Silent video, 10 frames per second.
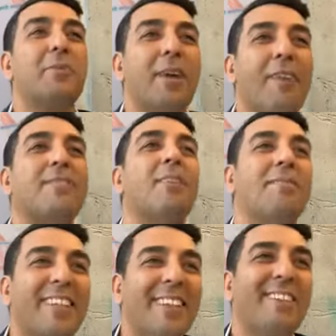We have
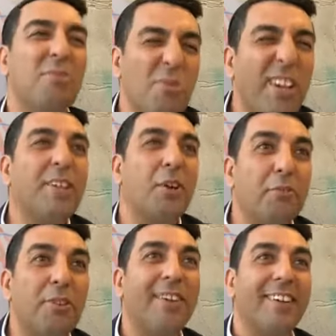something real
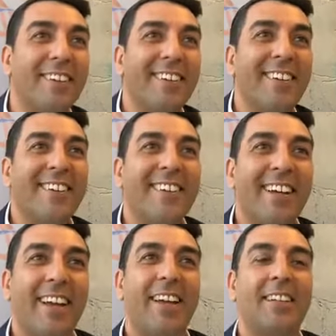over here.
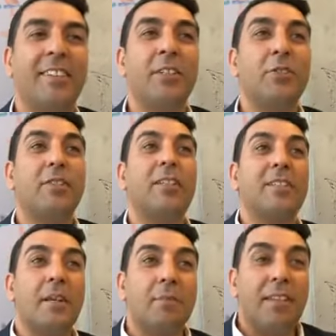And you see,
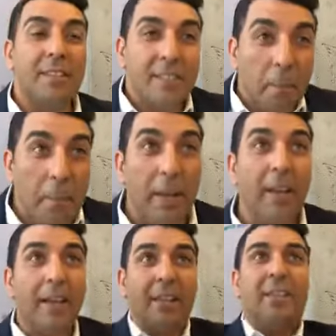sometimes there's a
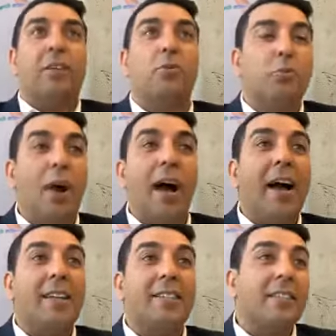big
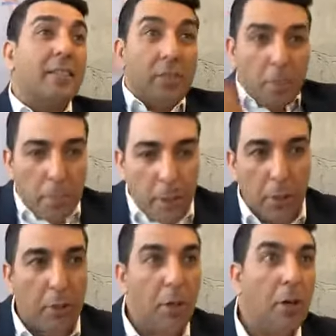rise and then there's a big
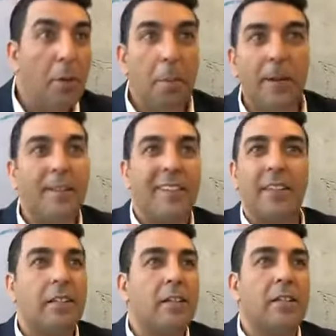low, but
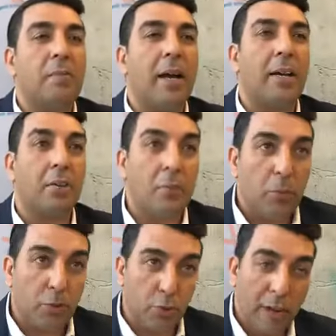it doesn't matter. I mean,
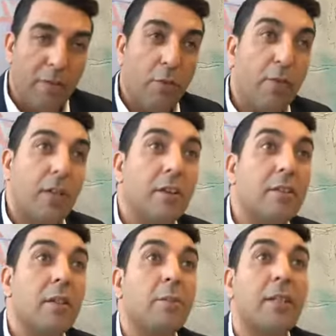what you have over here is
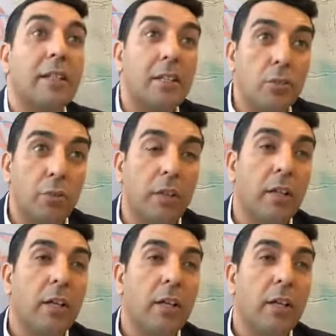something that is real.